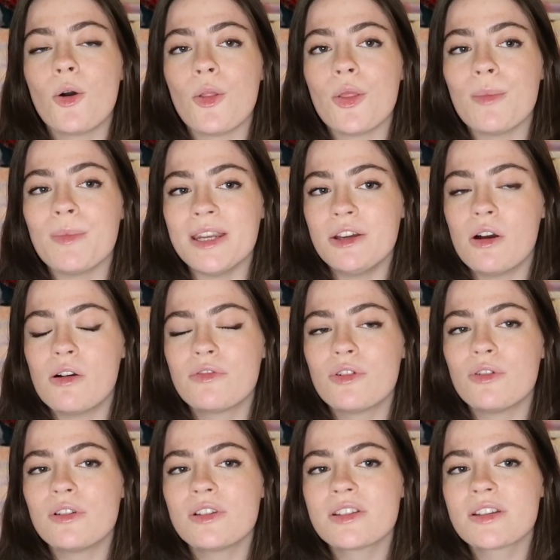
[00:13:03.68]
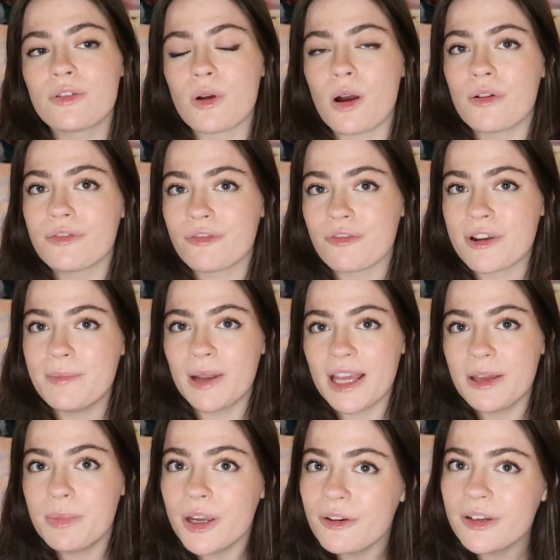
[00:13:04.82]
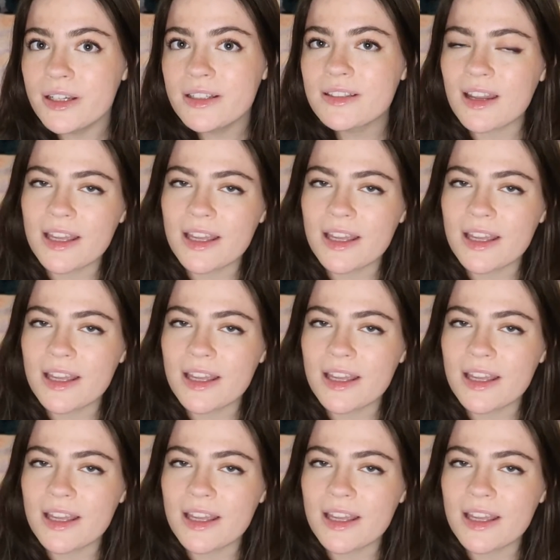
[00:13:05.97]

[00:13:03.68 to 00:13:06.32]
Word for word: on the mini golf course for our free play period.